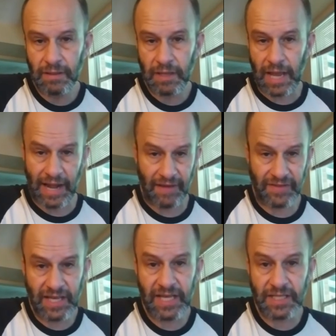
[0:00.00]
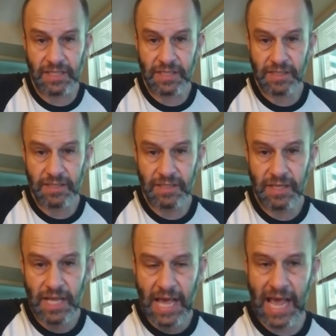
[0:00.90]
and have kids,
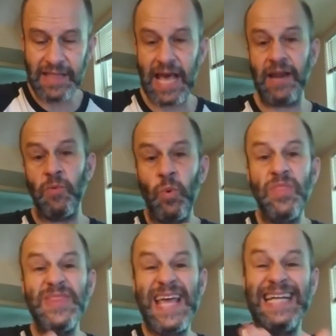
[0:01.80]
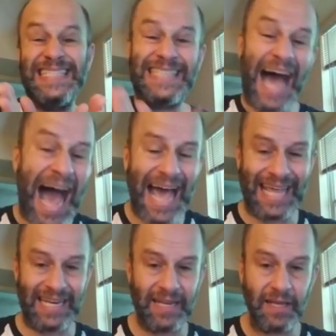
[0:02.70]
and that when they
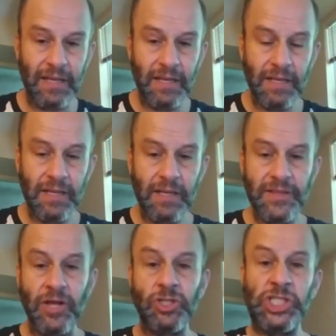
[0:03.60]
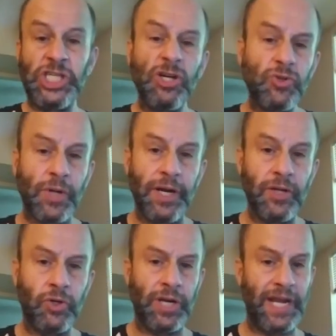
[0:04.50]
died, their children
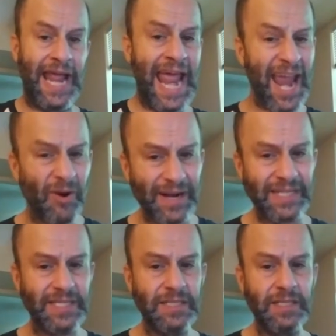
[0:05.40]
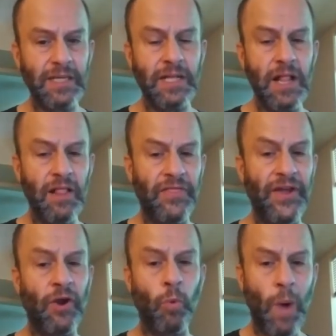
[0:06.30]
could inherit
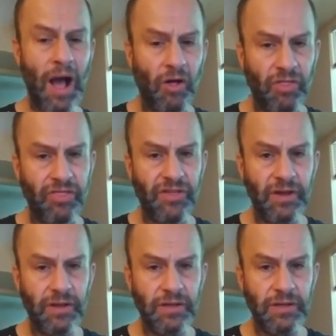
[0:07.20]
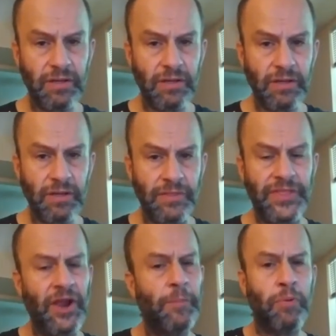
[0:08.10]
their wealth,
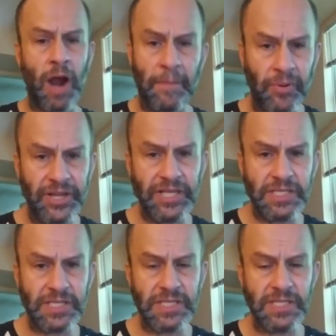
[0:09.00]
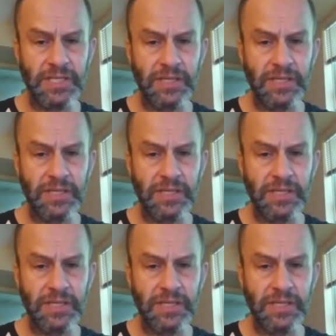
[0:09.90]
their properties.